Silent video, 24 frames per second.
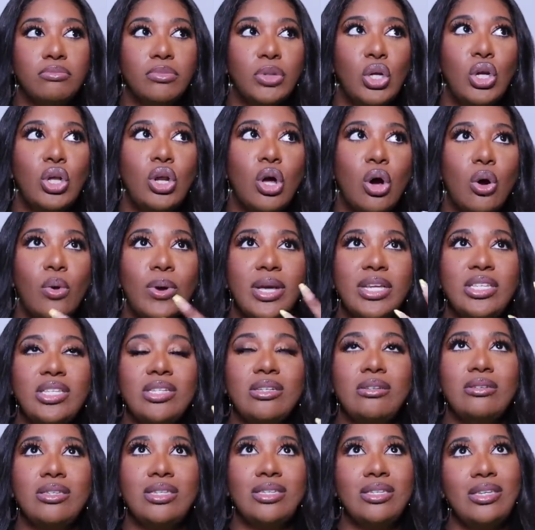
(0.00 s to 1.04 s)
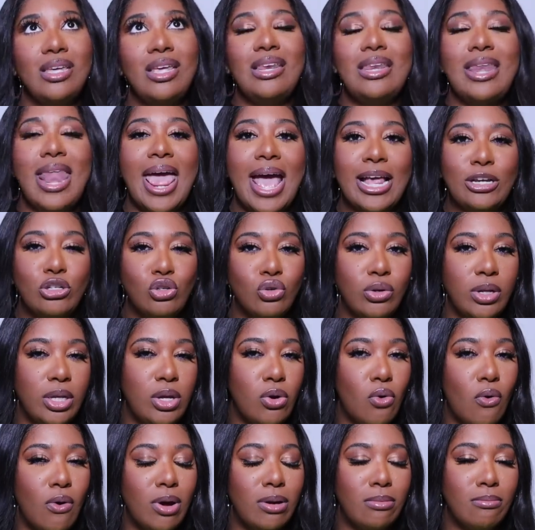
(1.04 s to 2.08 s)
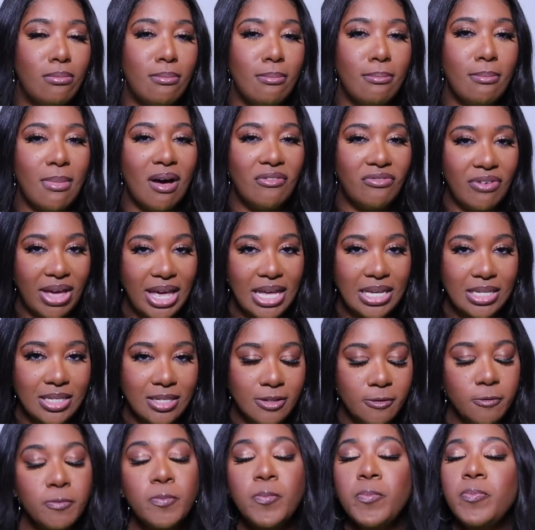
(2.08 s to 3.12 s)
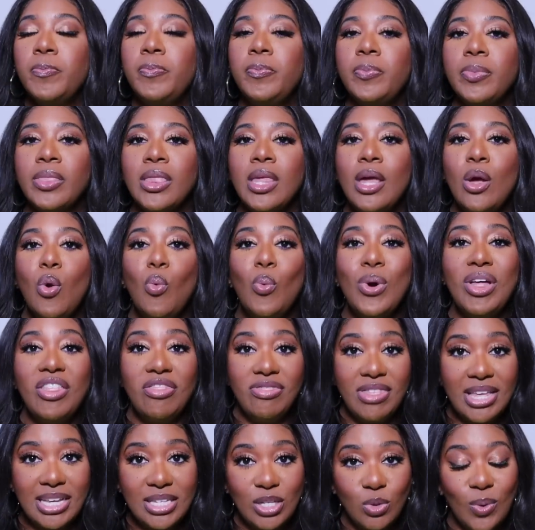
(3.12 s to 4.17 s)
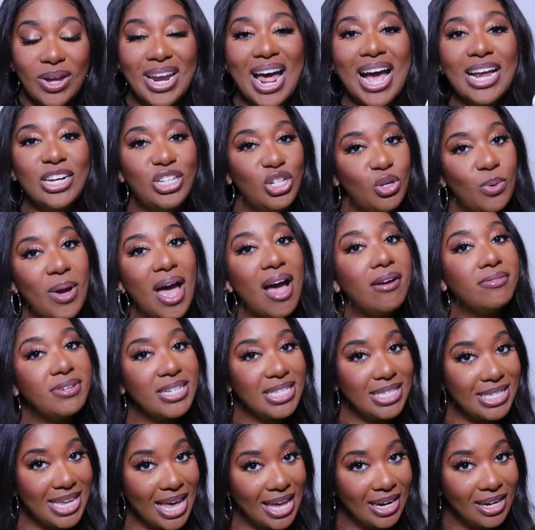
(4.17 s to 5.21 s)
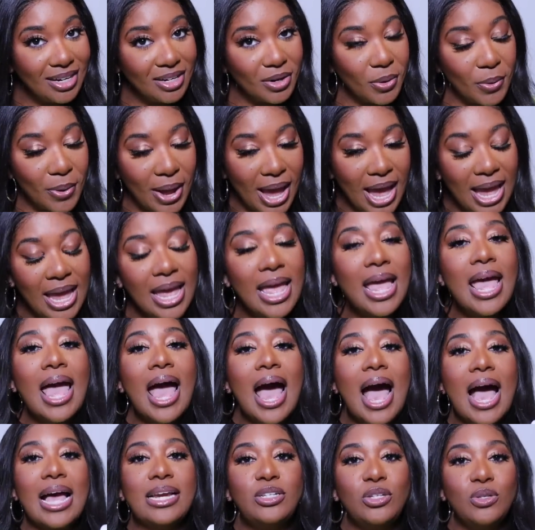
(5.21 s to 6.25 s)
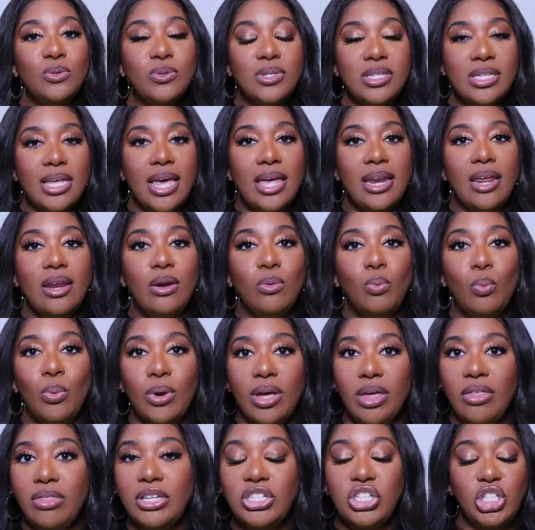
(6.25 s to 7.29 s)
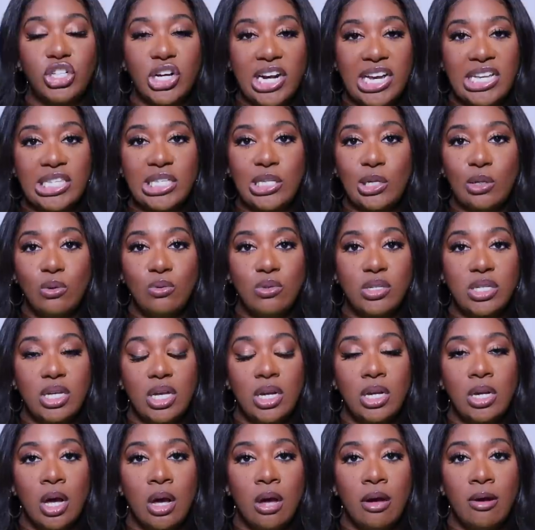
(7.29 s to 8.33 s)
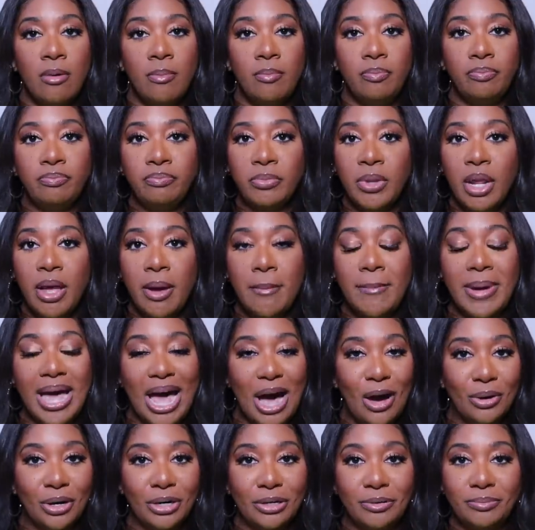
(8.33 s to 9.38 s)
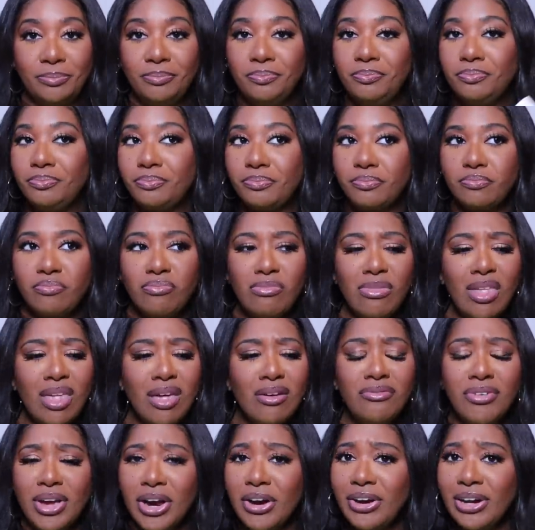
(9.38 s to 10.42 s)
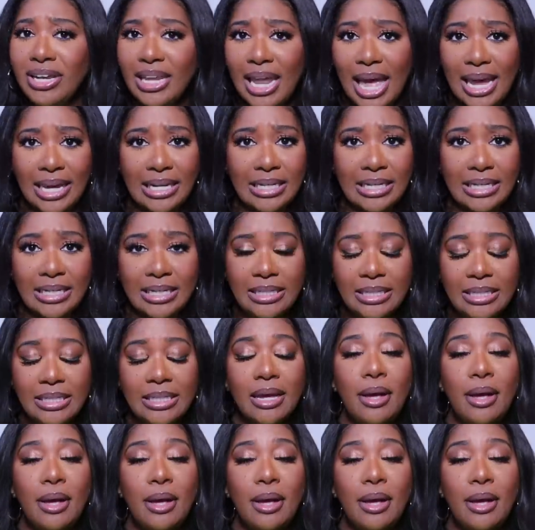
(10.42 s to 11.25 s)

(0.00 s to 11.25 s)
you know, it to sit naturally on my face. With this one, I do have to set it, okay? I do set it with translucent um, powder very lightly,